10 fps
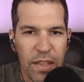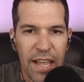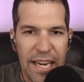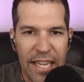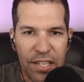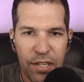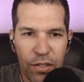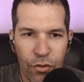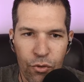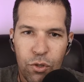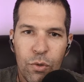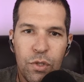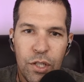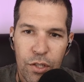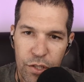that isn't true
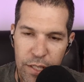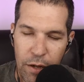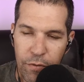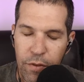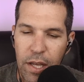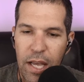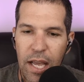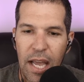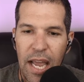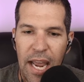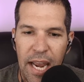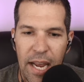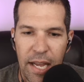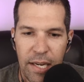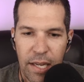to yourself.
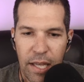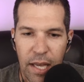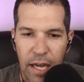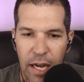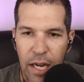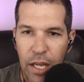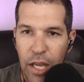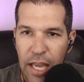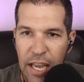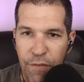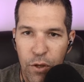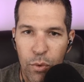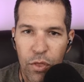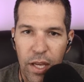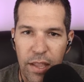And if you
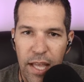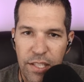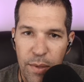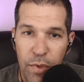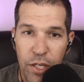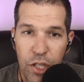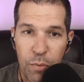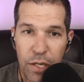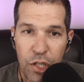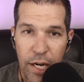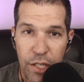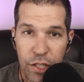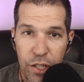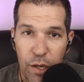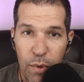think that something should be changed
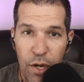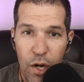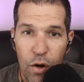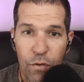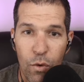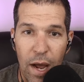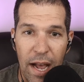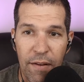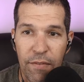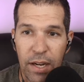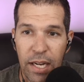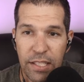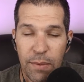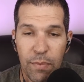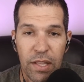in the community, or if you have
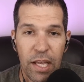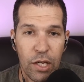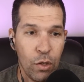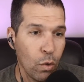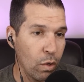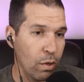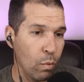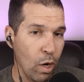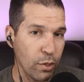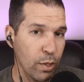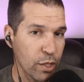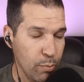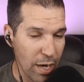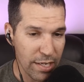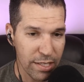something that you want to
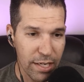express,